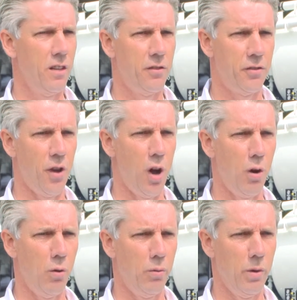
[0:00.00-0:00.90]

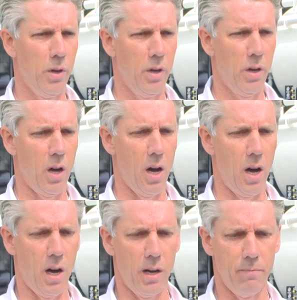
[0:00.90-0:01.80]
So
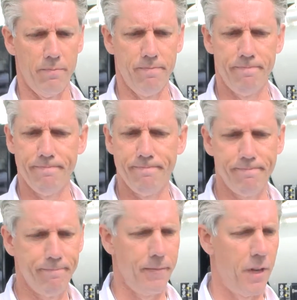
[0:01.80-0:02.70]

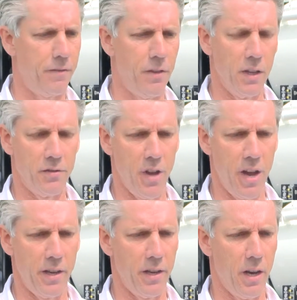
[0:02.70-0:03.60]
if, let's
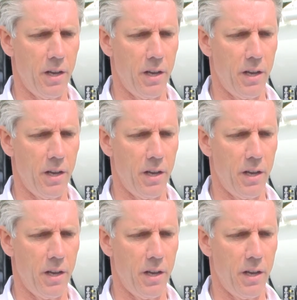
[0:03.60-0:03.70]
say,